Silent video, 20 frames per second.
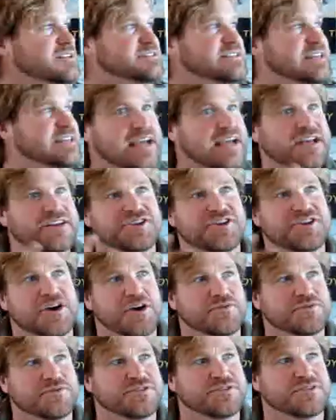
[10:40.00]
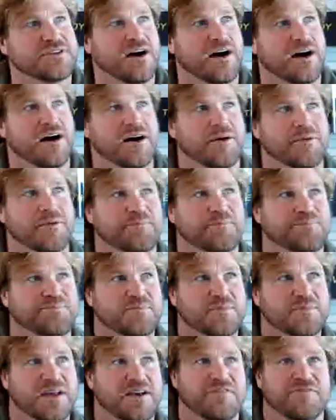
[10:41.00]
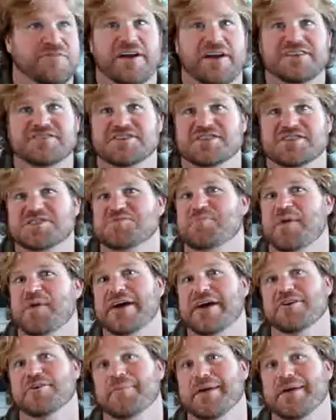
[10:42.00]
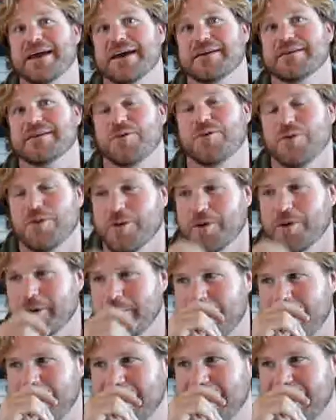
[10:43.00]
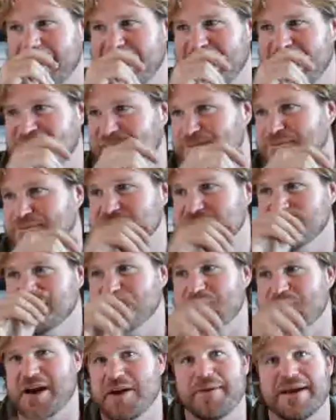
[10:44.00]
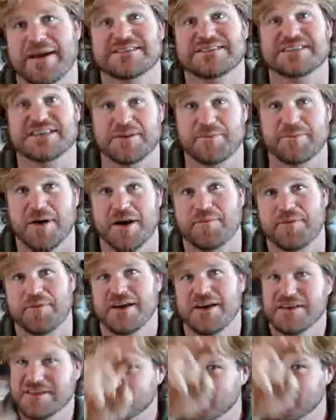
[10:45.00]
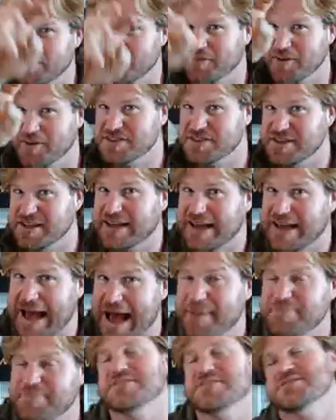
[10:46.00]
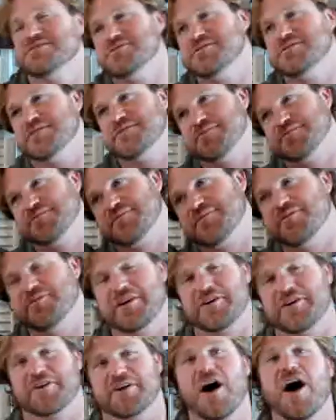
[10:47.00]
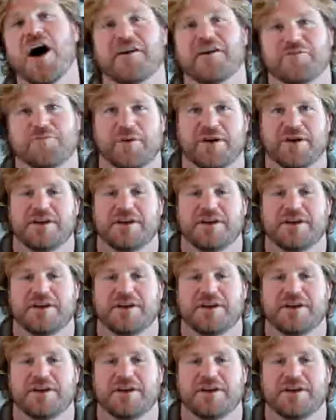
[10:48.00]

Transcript: Dan Yost Avenging Spider-Man or Spider-Man team-up. Sort of fills in the gaps. He's sort of veering off,